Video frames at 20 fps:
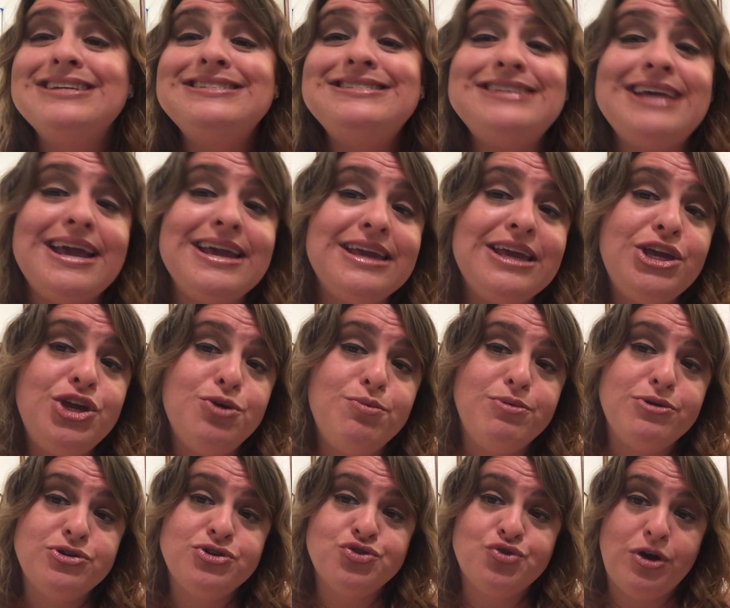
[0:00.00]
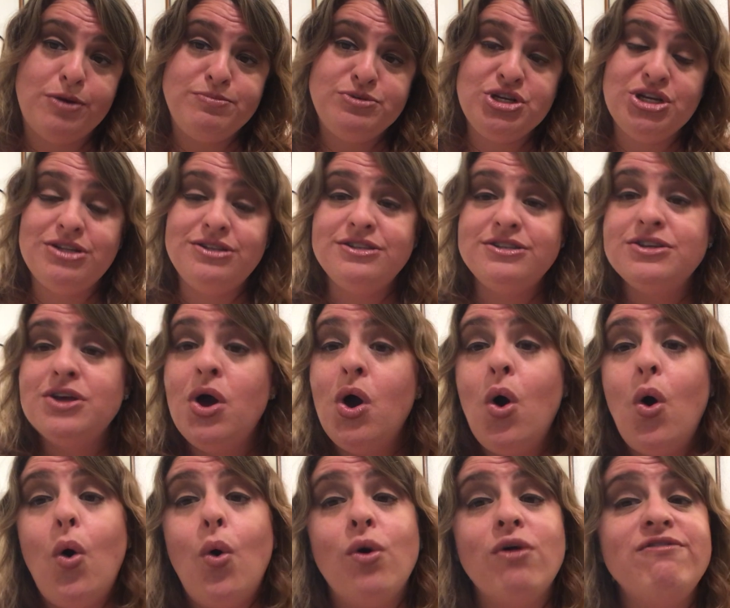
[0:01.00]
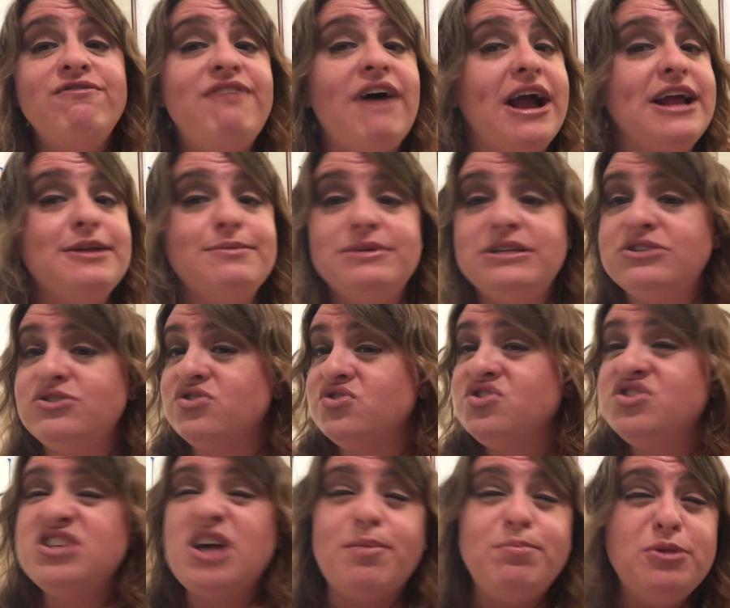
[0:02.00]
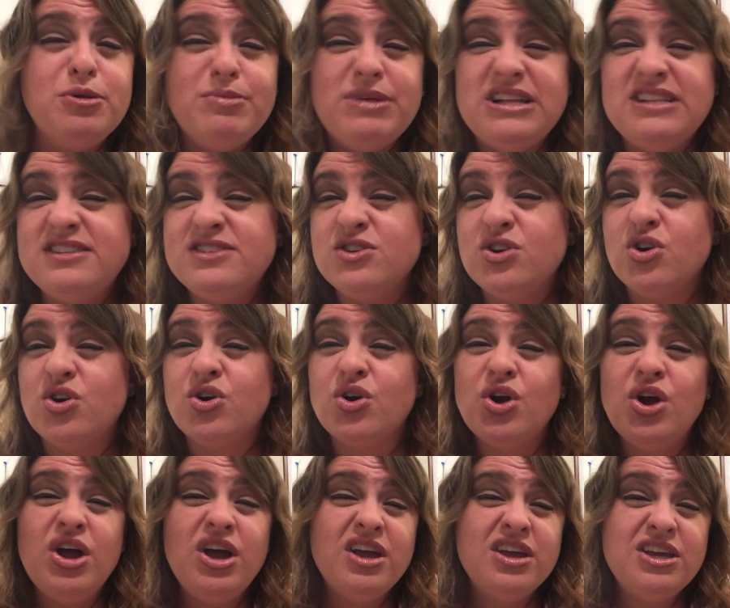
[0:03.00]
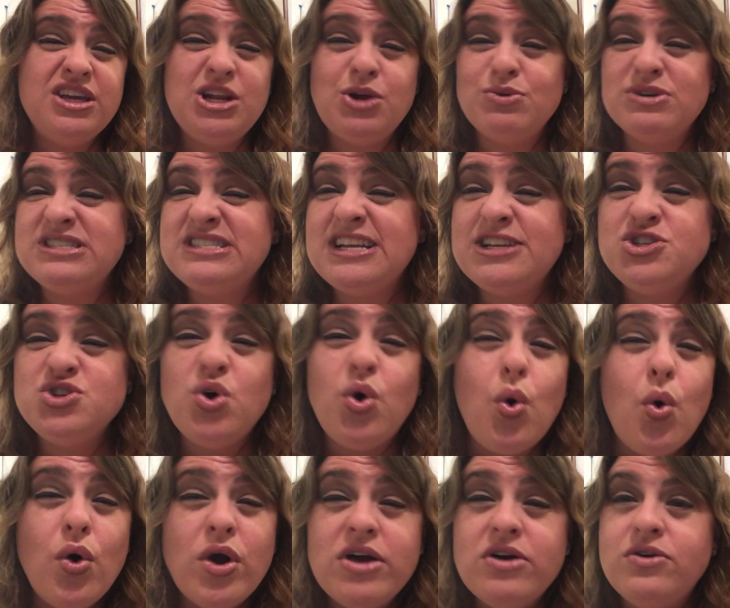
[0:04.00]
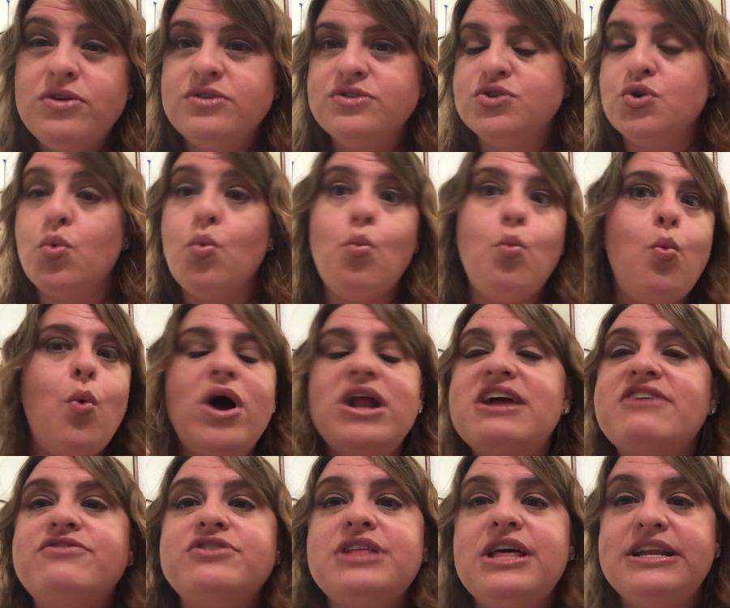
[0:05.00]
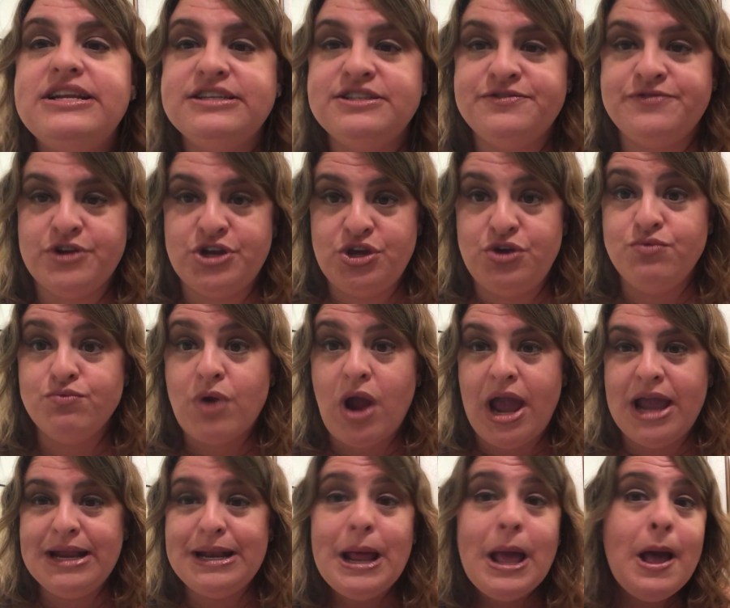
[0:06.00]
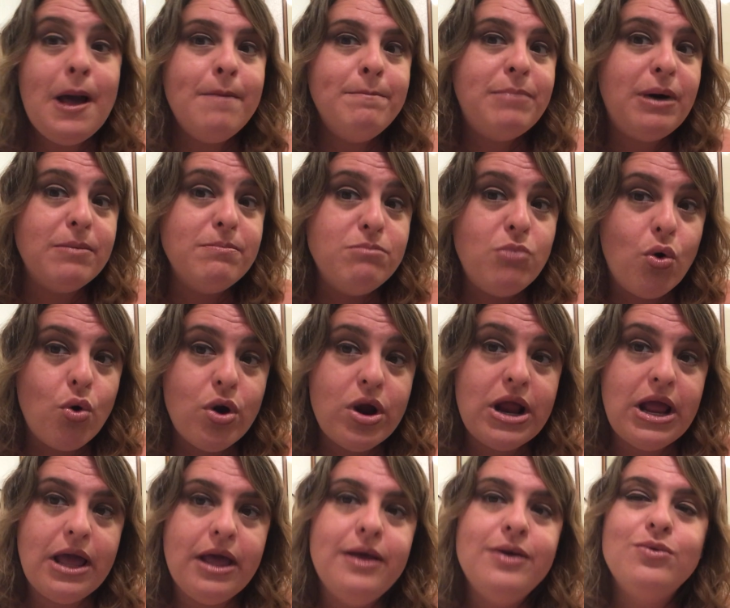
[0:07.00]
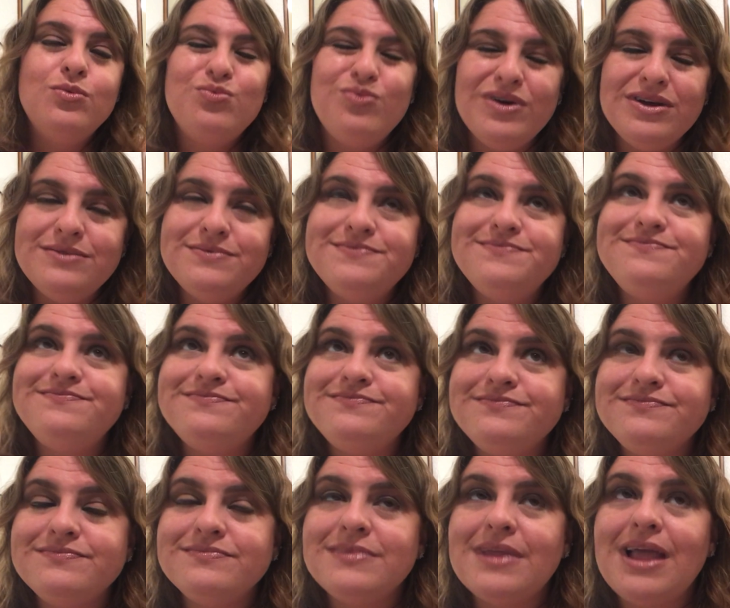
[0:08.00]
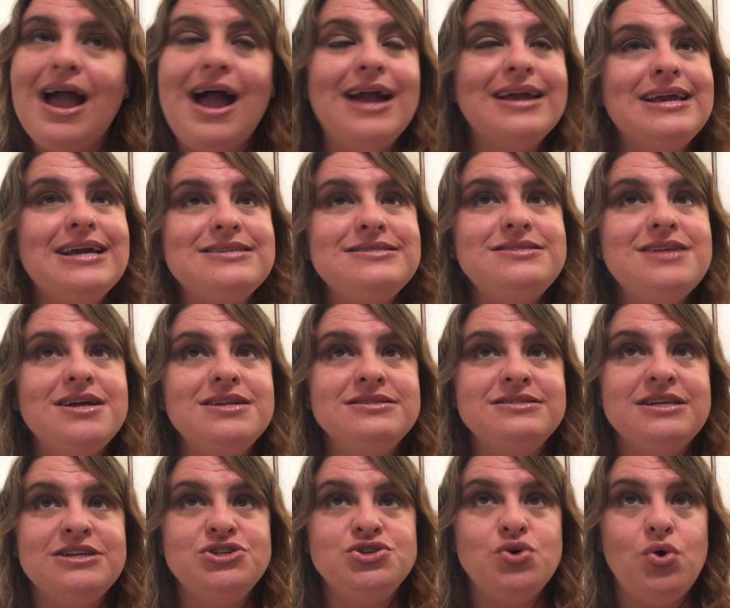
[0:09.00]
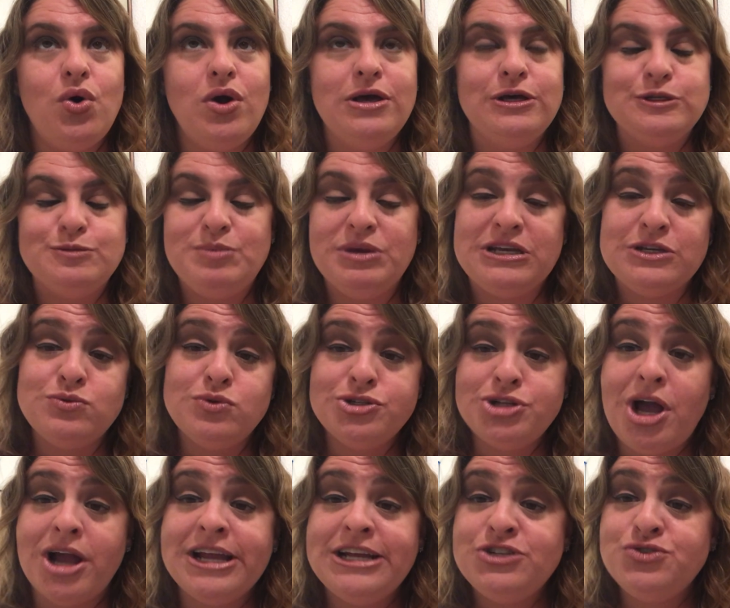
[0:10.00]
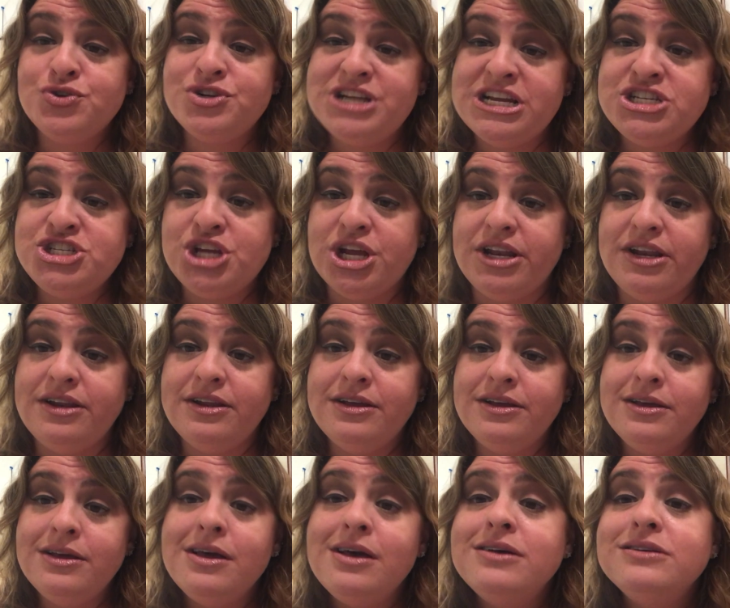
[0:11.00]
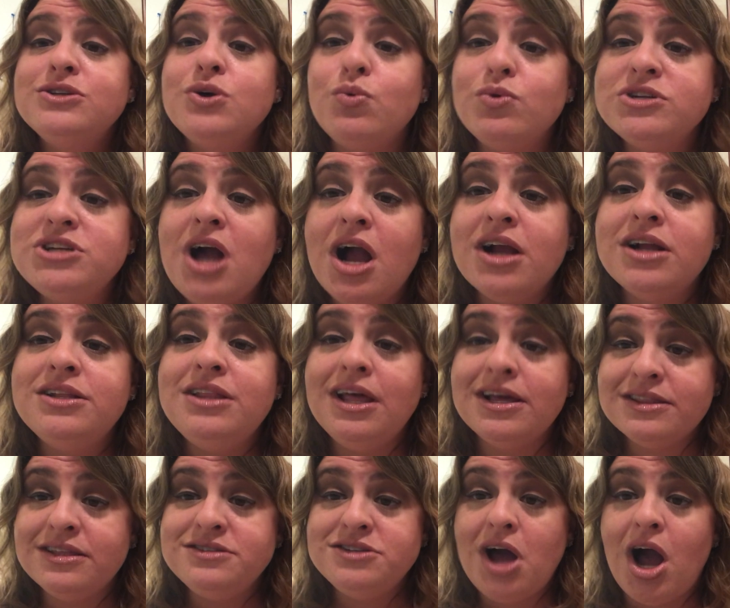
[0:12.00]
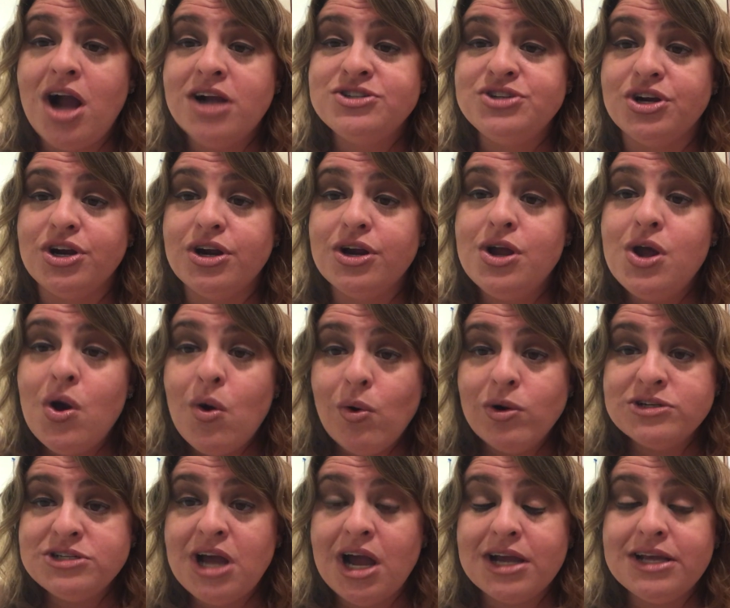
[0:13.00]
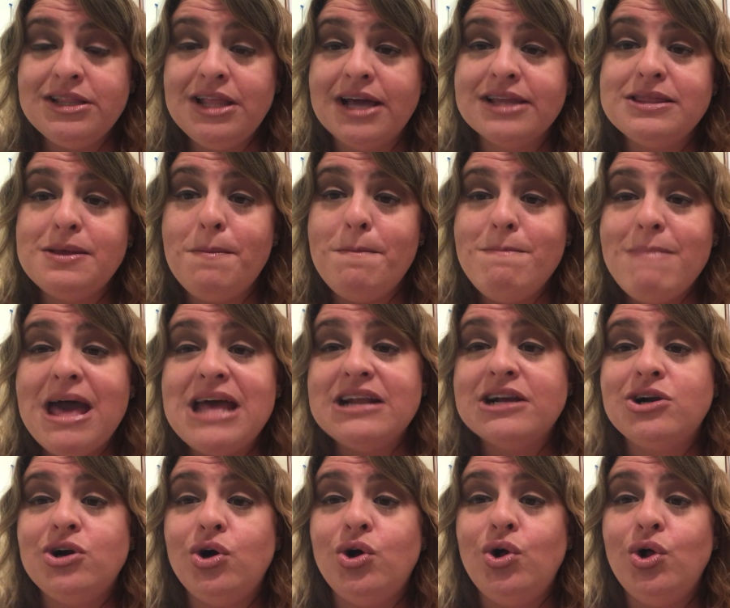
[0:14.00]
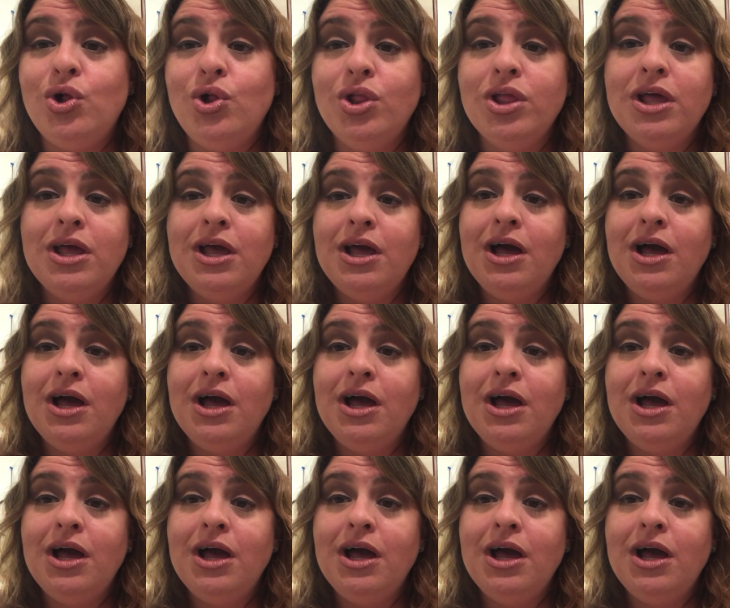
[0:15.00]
taking your prescriptions, or vitamins, or supplements, or, essential oils, or whatever that is for you, right? But more, I guess not essential oils, because we're talking tradition. So we're talking like the doctor. We're talking like the medical